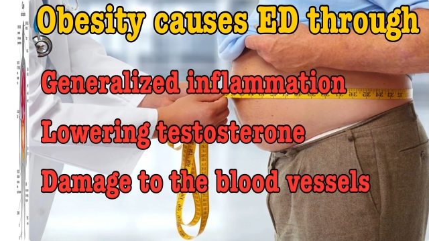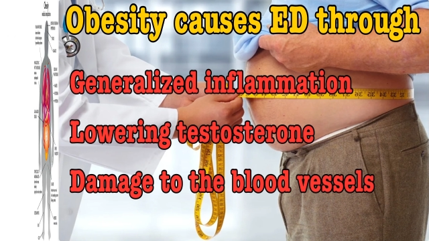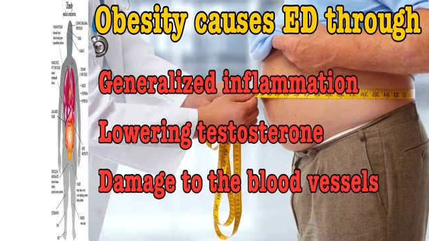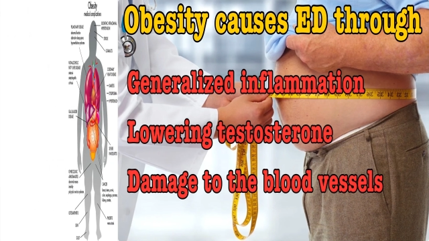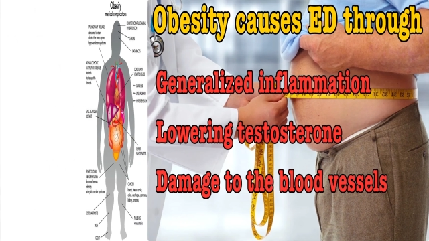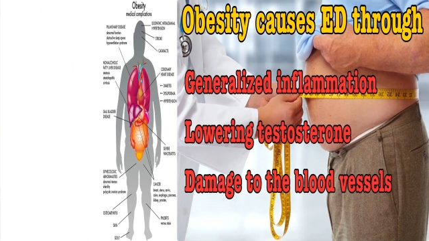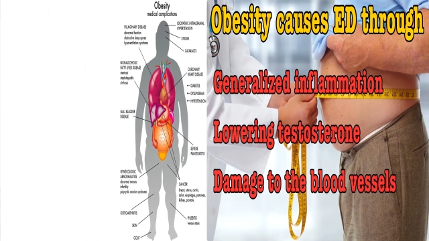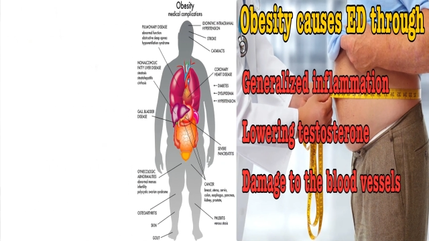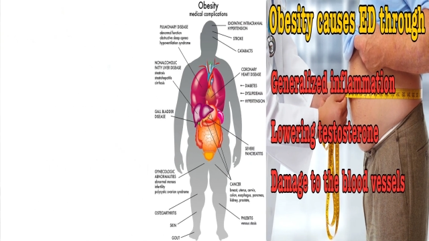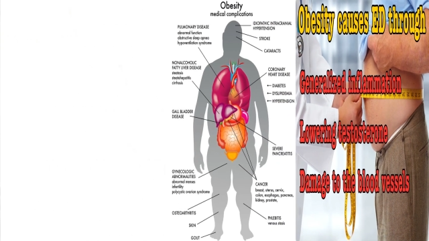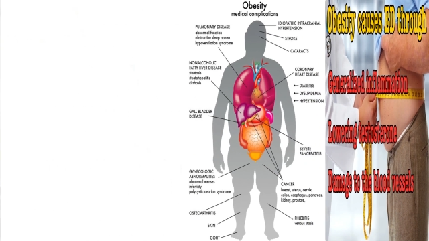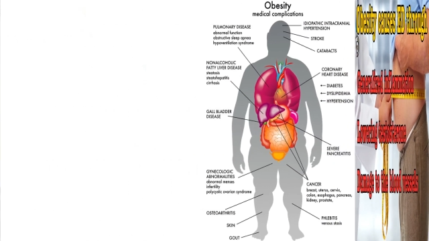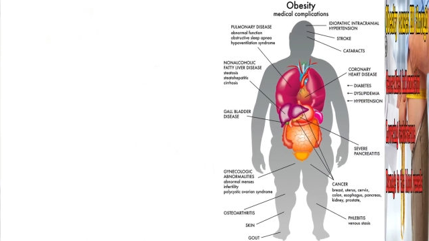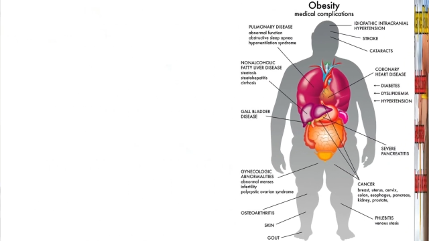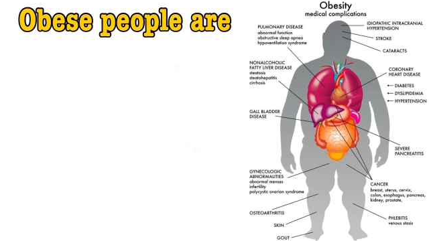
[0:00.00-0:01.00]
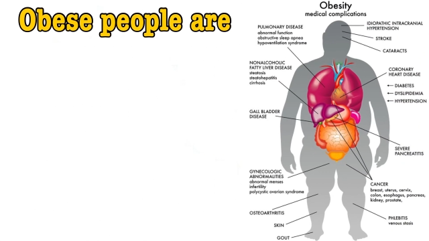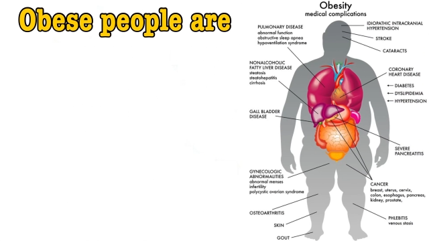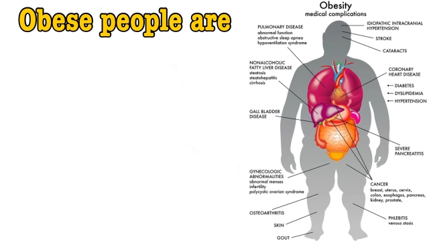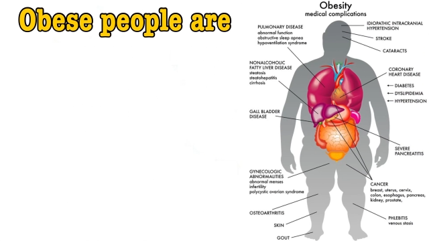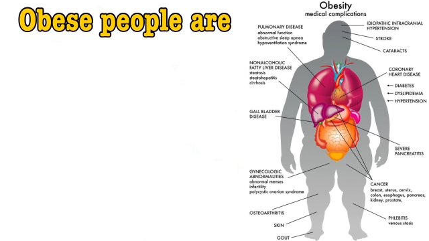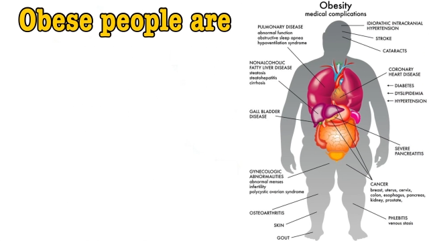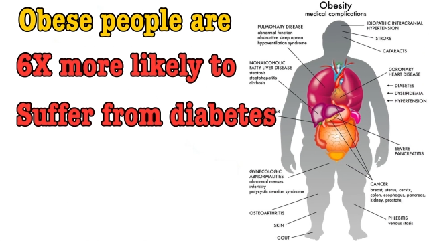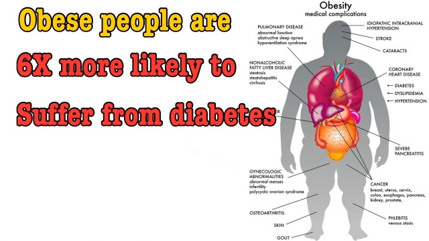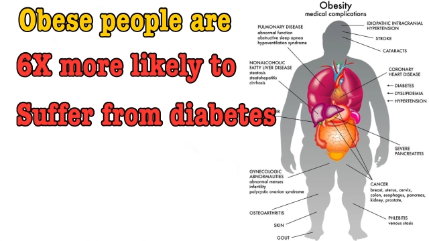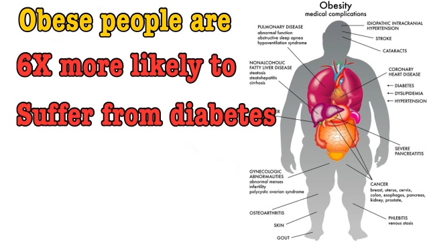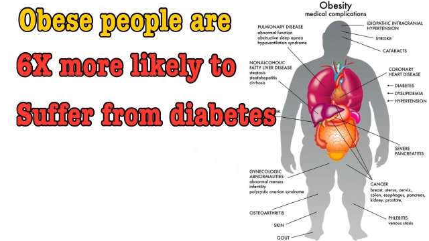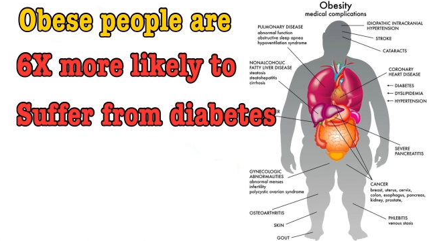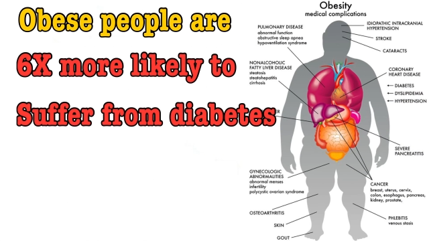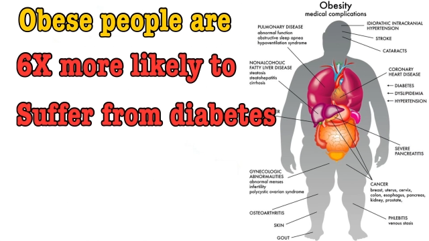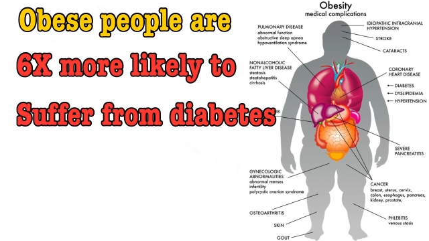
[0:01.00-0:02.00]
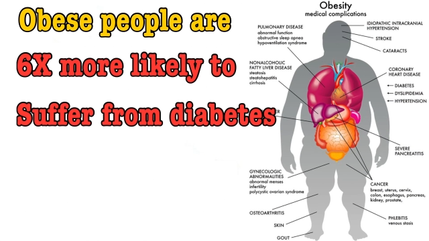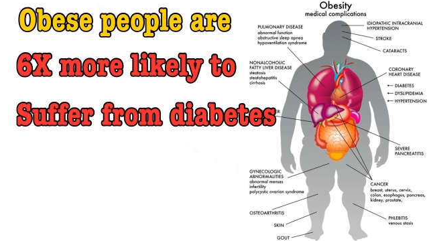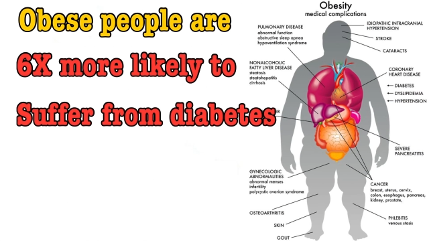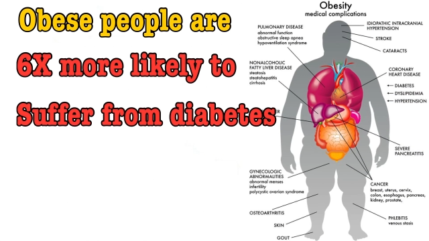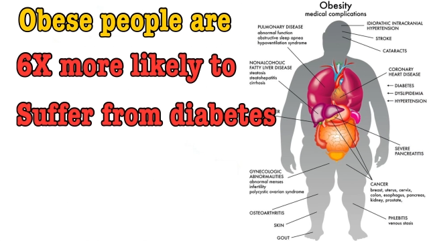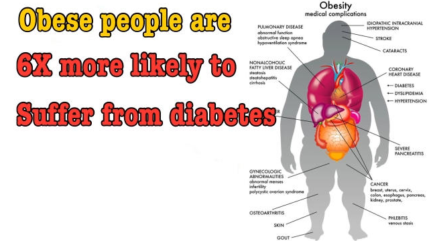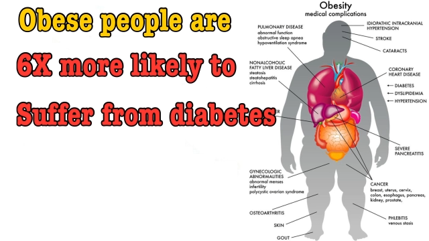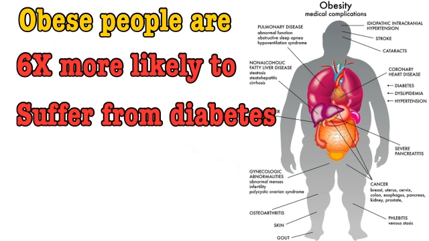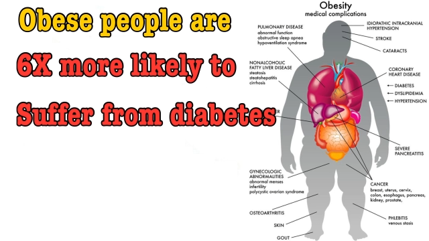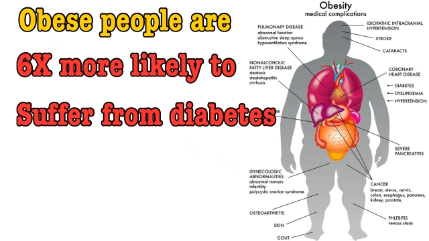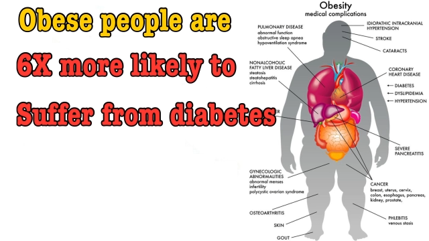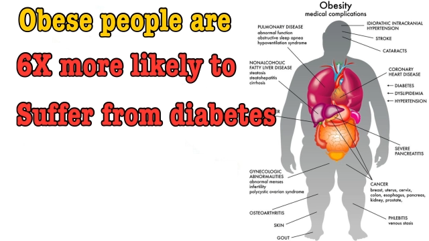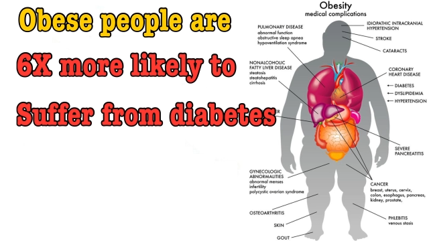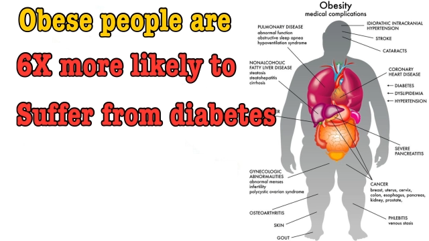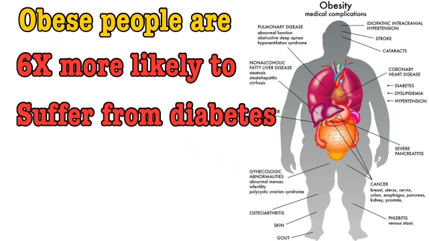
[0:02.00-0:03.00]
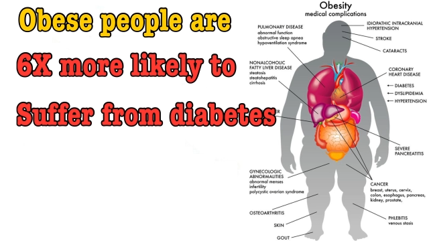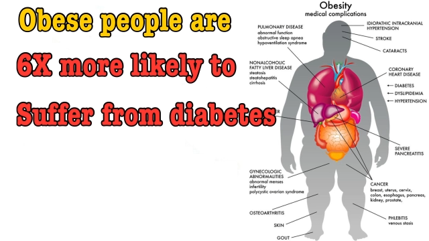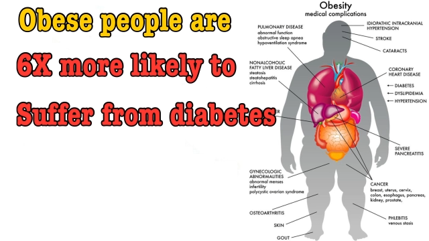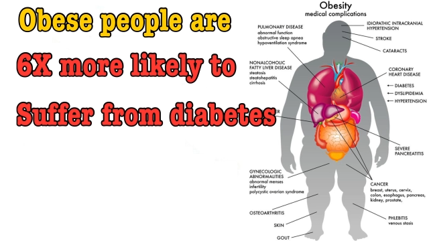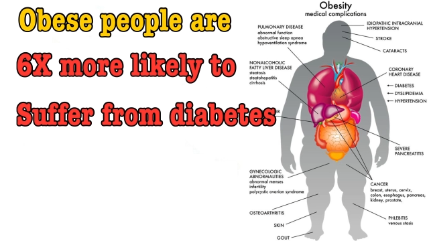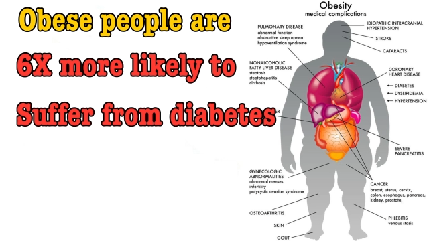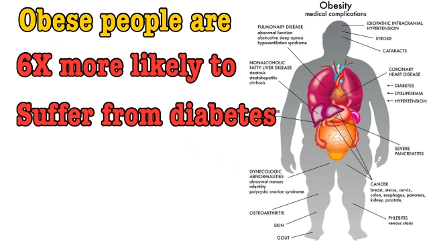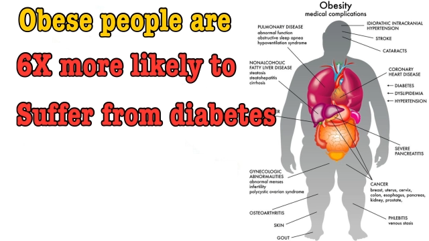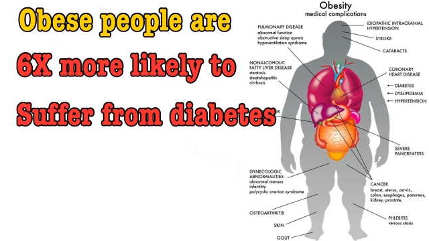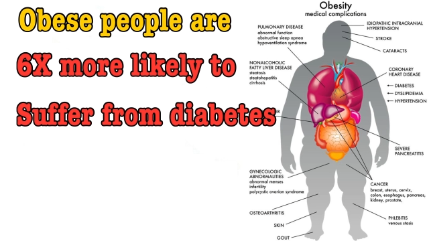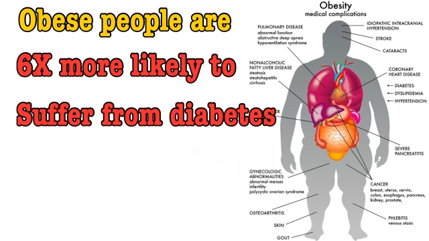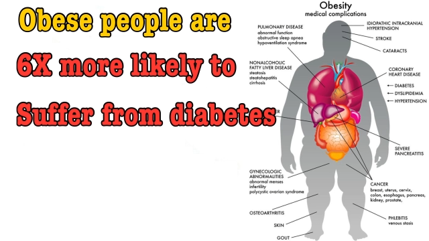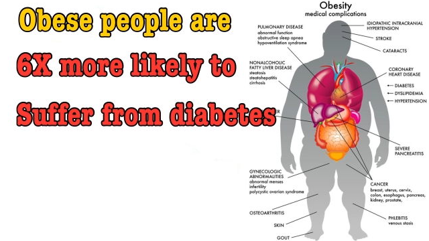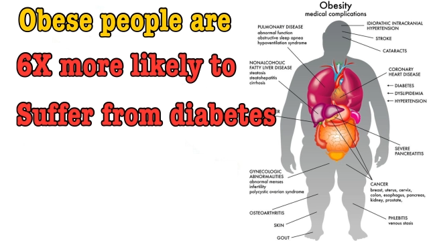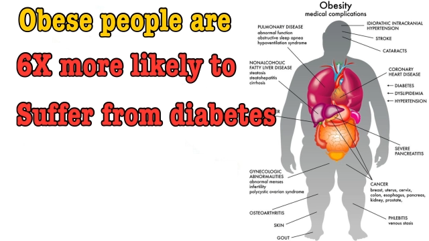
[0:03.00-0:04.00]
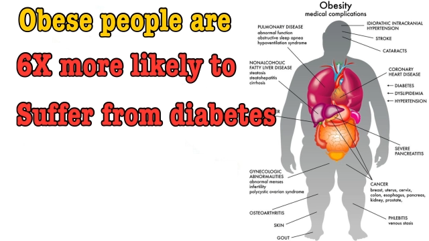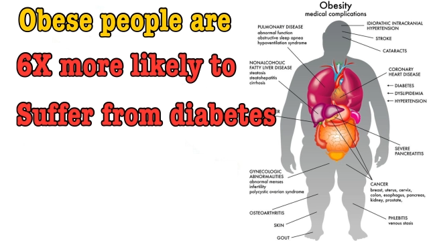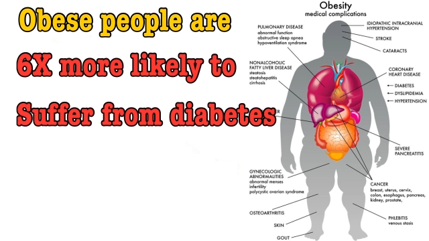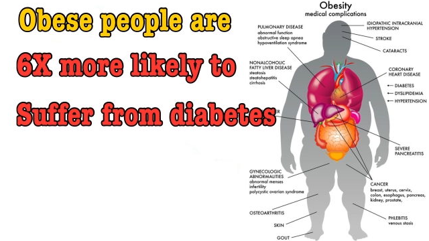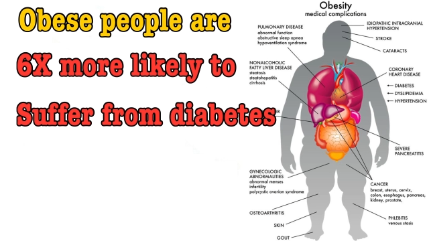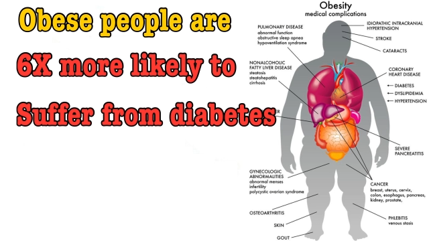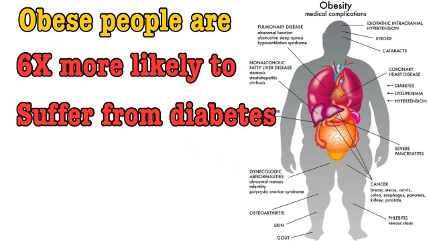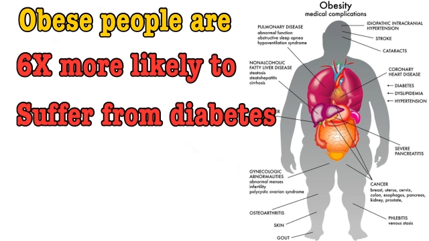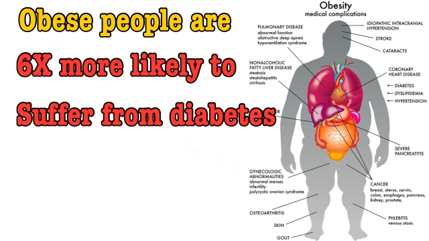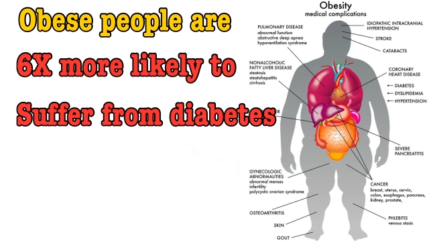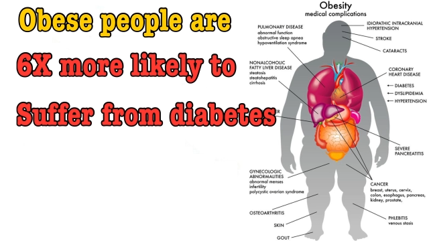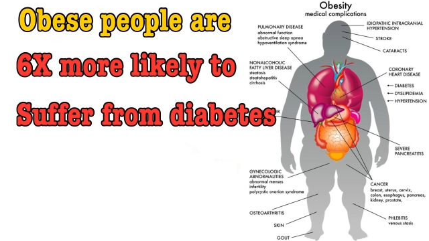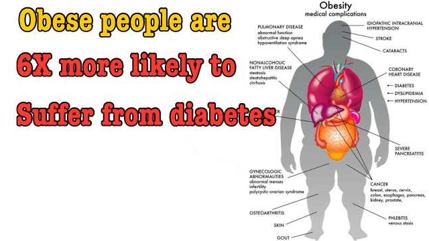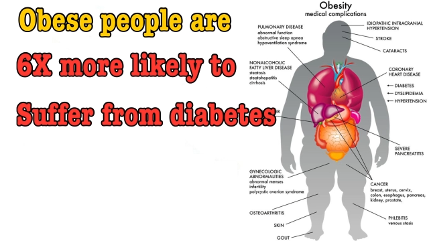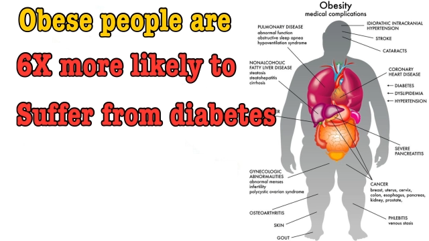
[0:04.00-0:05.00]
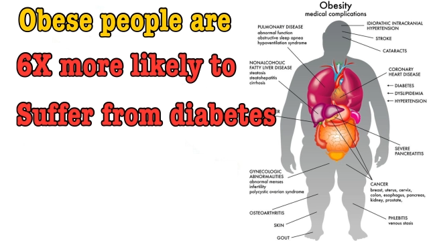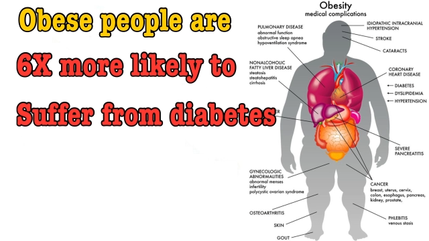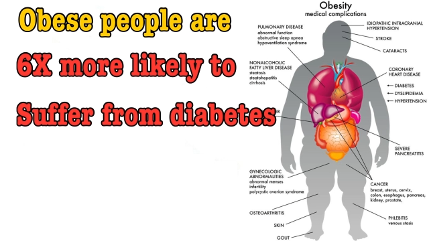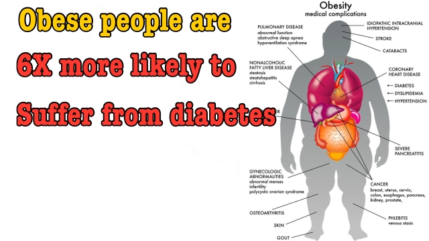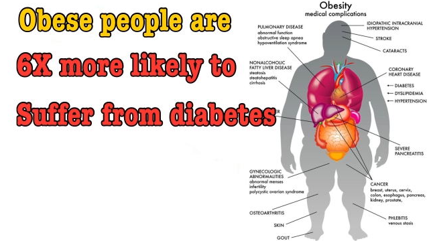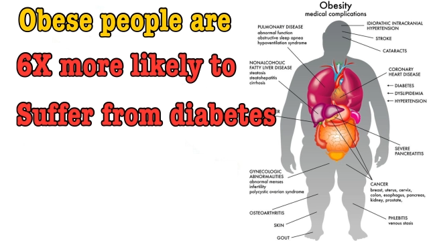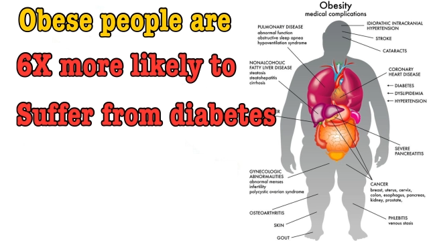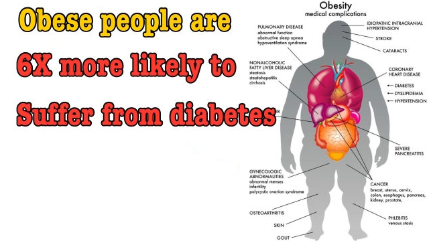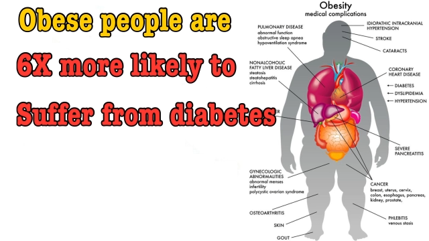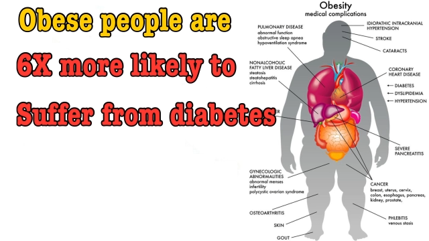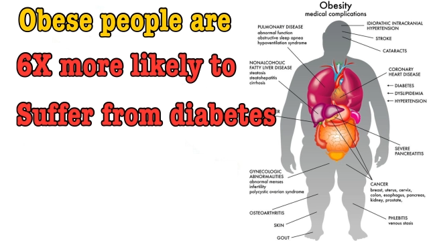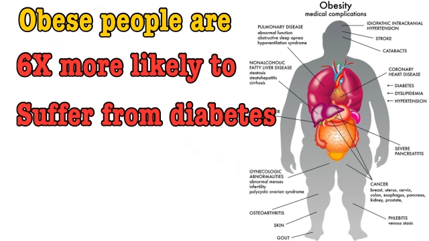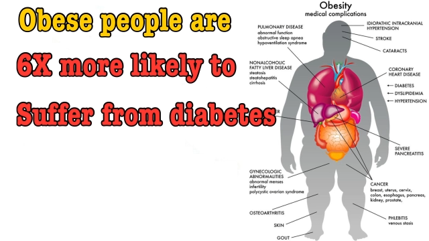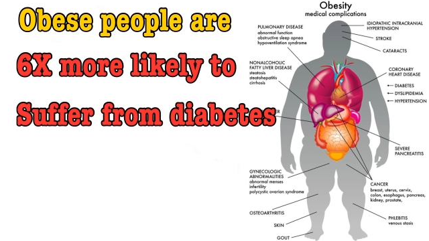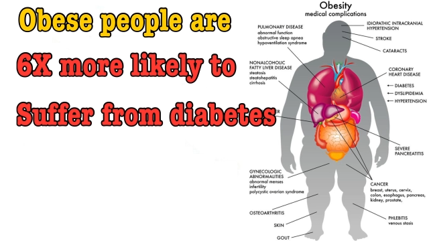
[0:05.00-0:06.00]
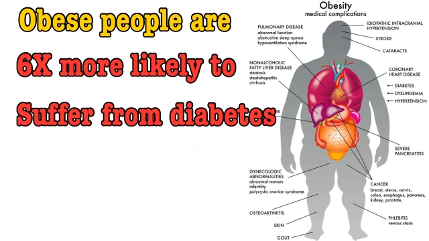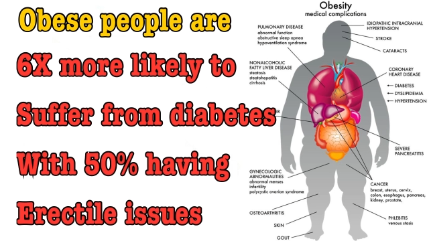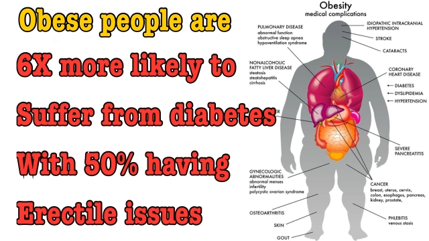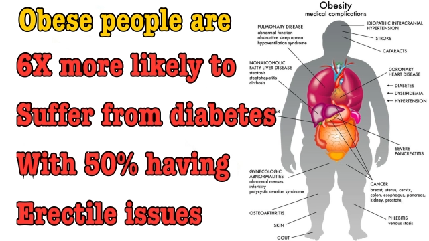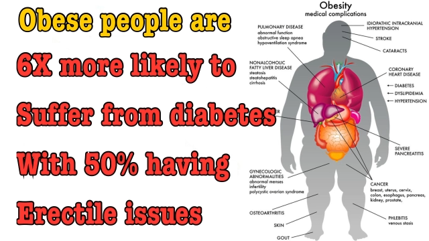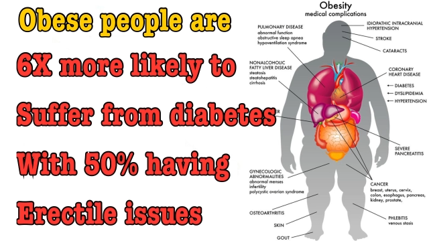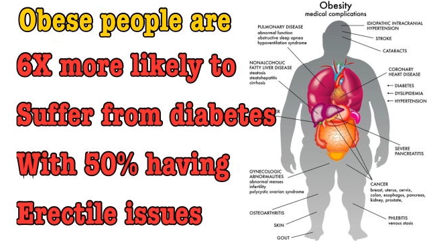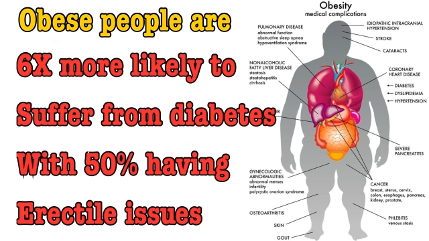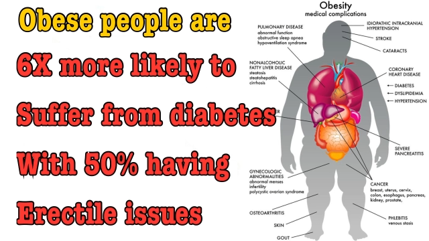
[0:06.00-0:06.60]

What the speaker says: No face is visible, so there are no lips to read.